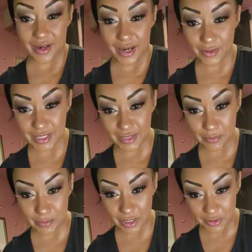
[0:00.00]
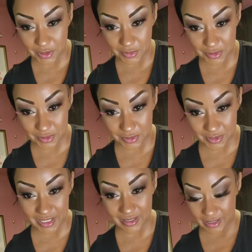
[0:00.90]
I was on a boat
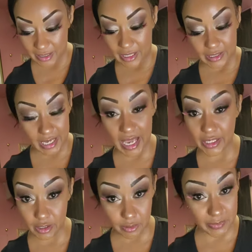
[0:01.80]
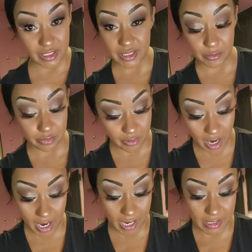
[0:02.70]
cruise. Yeah, you'll be
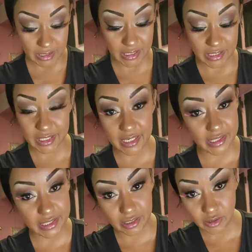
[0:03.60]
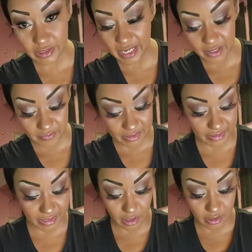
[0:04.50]
surprised, and it kills
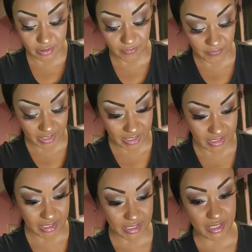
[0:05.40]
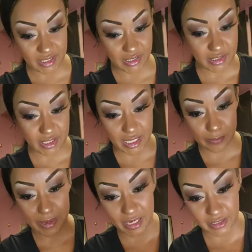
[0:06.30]
everything, all the feces. You gotta
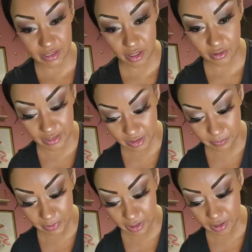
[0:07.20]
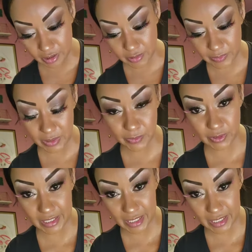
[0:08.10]
imagine all these birds, people's